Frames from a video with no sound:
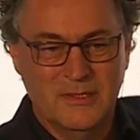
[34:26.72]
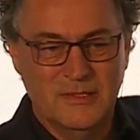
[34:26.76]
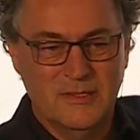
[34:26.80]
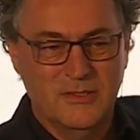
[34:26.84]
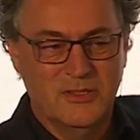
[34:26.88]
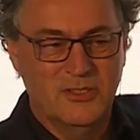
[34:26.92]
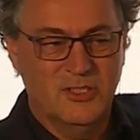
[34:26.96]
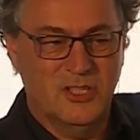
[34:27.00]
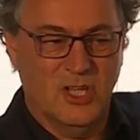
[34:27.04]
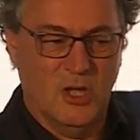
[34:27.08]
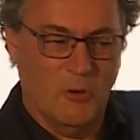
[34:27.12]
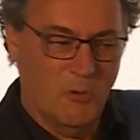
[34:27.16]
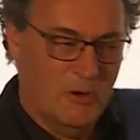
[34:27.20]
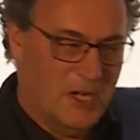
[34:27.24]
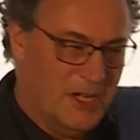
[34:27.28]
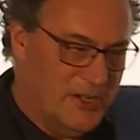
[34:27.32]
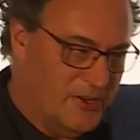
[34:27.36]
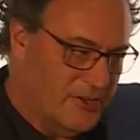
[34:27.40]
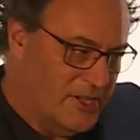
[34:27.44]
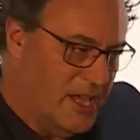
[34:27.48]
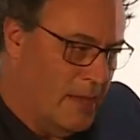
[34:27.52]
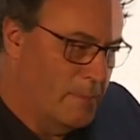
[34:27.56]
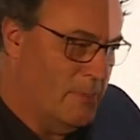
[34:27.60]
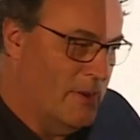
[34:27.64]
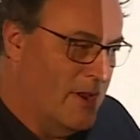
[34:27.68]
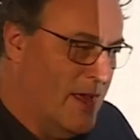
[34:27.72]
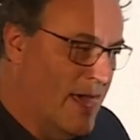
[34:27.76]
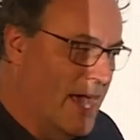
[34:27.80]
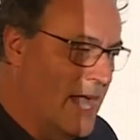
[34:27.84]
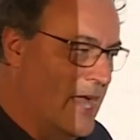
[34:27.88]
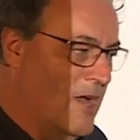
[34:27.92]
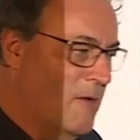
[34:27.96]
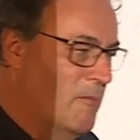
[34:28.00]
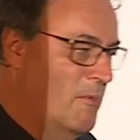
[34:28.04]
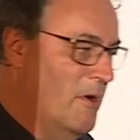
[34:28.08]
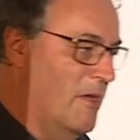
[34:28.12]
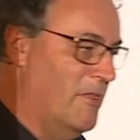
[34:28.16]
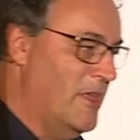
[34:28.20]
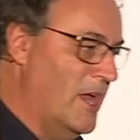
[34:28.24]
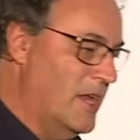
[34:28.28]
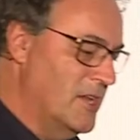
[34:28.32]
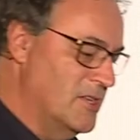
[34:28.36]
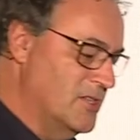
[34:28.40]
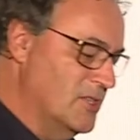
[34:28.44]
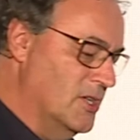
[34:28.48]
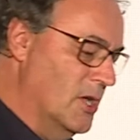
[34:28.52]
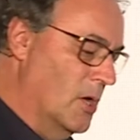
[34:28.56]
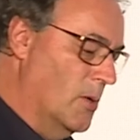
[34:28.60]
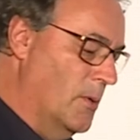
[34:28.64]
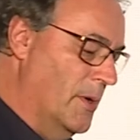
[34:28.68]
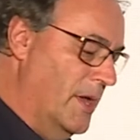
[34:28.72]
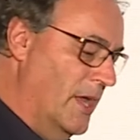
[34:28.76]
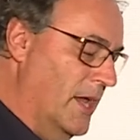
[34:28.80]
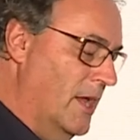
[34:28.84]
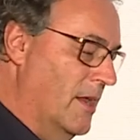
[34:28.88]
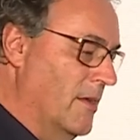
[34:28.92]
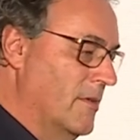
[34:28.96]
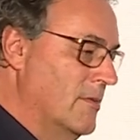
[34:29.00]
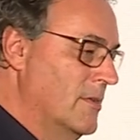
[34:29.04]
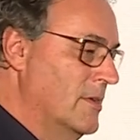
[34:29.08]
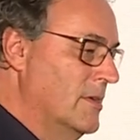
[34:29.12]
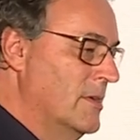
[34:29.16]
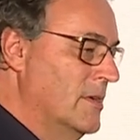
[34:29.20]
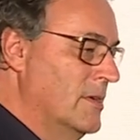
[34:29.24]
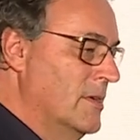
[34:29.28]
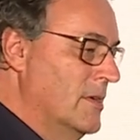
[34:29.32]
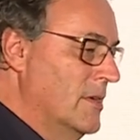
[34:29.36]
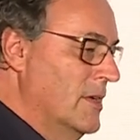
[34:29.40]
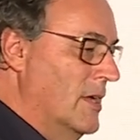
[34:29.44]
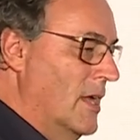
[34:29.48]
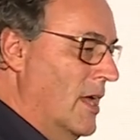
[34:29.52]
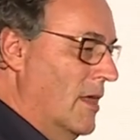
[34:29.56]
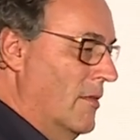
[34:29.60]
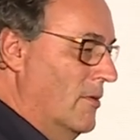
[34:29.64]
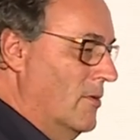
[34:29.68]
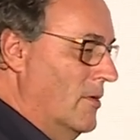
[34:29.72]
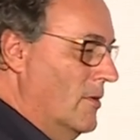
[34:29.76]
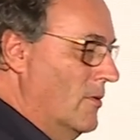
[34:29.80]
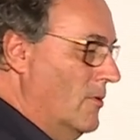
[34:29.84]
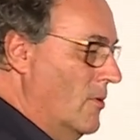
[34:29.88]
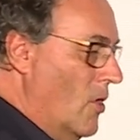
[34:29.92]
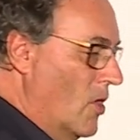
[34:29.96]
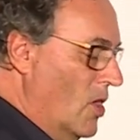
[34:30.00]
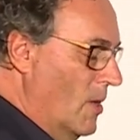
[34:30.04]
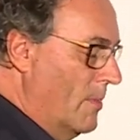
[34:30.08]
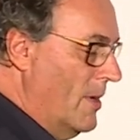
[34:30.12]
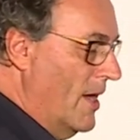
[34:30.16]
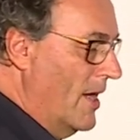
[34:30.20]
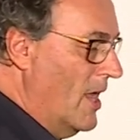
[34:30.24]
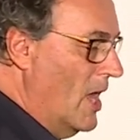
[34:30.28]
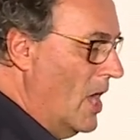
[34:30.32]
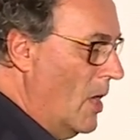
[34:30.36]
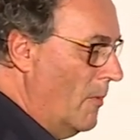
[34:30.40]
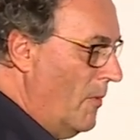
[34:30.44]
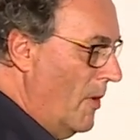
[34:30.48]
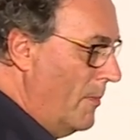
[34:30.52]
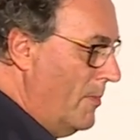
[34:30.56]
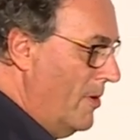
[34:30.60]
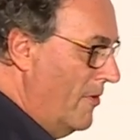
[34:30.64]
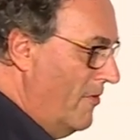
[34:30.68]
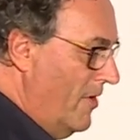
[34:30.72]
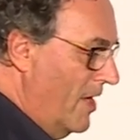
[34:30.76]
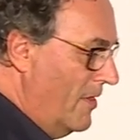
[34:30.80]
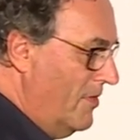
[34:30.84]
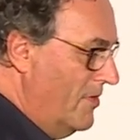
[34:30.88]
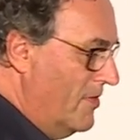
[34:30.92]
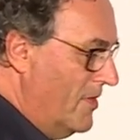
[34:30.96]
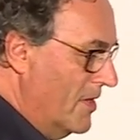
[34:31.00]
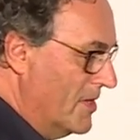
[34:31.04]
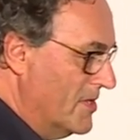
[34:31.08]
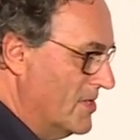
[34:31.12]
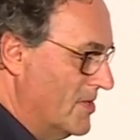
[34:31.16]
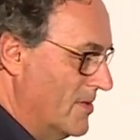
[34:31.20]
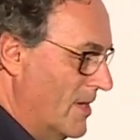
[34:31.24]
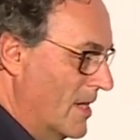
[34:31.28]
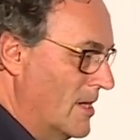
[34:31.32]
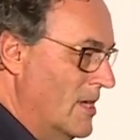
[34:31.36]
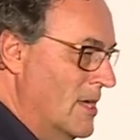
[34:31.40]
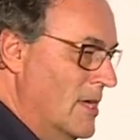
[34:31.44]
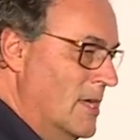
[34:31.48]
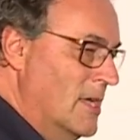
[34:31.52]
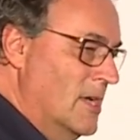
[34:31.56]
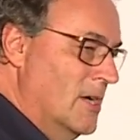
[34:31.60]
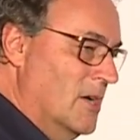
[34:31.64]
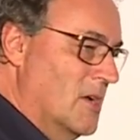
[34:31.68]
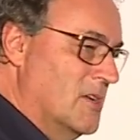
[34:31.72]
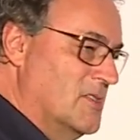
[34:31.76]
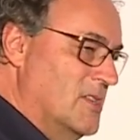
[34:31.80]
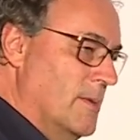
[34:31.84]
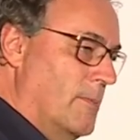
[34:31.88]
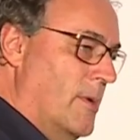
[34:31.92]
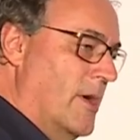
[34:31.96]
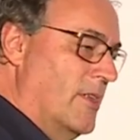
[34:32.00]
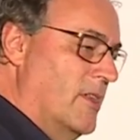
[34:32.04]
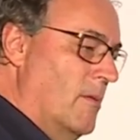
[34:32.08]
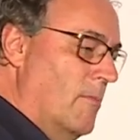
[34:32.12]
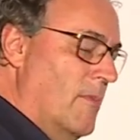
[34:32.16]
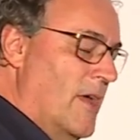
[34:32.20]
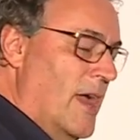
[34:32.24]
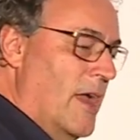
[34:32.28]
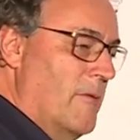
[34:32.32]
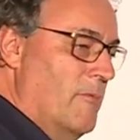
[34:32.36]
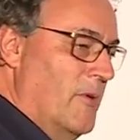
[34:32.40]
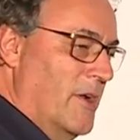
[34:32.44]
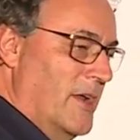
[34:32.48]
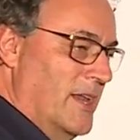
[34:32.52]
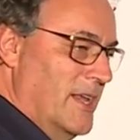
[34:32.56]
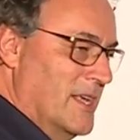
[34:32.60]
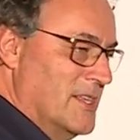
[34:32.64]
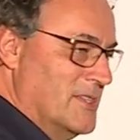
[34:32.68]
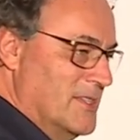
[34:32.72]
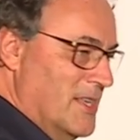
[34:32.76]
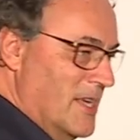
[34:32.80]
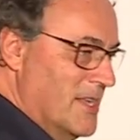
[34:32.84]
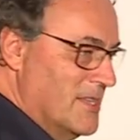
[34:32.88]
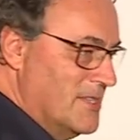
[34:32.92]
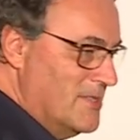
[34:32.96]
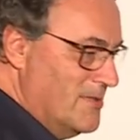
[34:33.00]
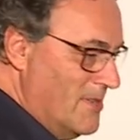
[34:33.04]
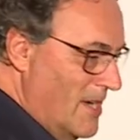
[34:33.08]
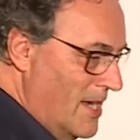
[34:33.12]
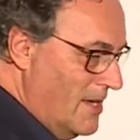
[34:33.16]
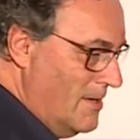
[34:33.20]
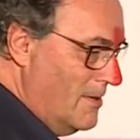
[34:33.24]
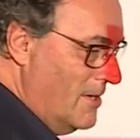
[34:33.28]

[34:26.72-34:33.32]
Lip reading: So we need to keep an eye on where that is going and talk about how we prevent this, right? Because the bottom line really is this, right?